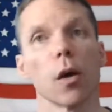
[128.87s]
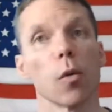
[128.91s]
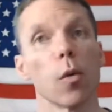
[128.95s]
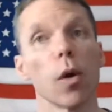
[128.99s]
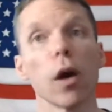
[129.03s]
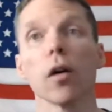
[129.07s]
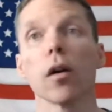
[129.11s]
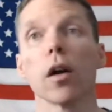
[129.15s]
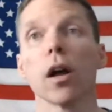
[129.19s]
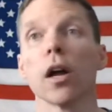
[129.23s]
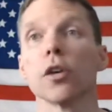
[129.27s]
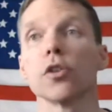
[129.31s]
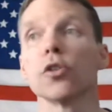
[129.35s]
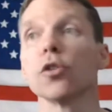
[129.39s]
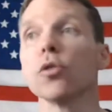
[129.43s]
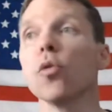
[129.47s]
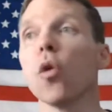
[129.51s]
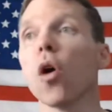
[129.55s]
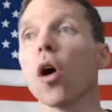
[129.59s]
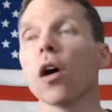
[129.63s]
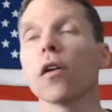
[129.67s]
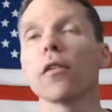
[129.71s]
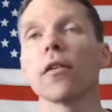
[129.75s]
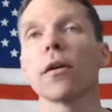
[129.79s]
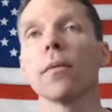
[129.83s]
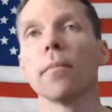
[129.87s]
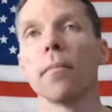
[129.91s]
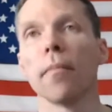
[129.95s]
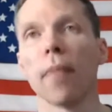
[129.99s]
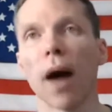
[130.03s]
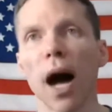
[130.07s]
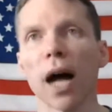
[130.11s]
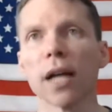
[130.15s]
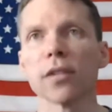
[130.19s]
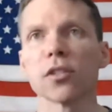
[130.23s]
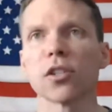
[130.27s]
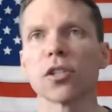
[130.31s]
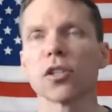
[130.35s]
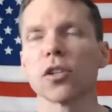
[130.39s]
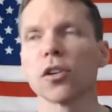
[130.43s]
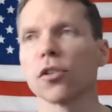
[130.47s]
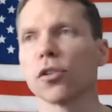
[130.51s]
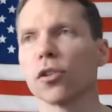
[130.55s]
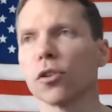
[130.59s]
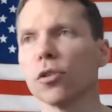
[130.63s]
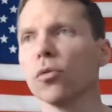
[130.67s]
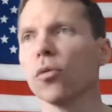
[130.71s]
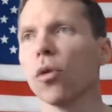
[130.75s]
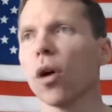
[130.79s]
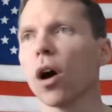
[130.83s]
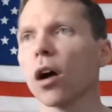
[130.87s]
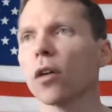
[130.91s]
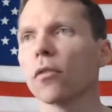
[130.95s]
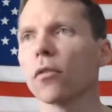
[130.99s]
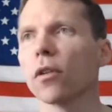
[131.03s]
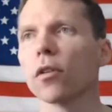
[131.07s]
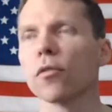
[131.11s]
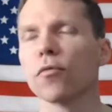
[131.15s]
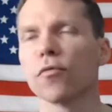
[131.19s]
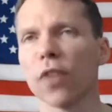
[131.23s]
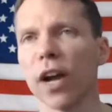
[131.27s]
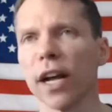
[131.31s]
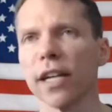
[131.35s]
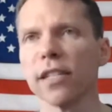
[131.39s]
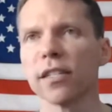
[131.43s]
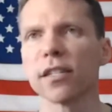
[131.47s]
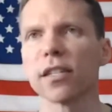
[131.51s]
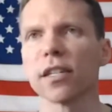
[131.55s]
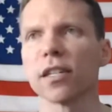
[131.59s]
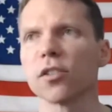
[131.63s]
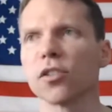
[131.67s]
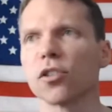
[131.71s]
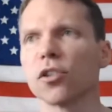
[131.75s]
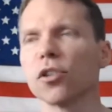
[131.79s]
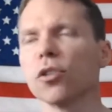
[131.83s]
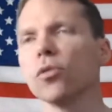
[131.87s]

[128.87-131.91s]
Well, you are a monster. You are a racist.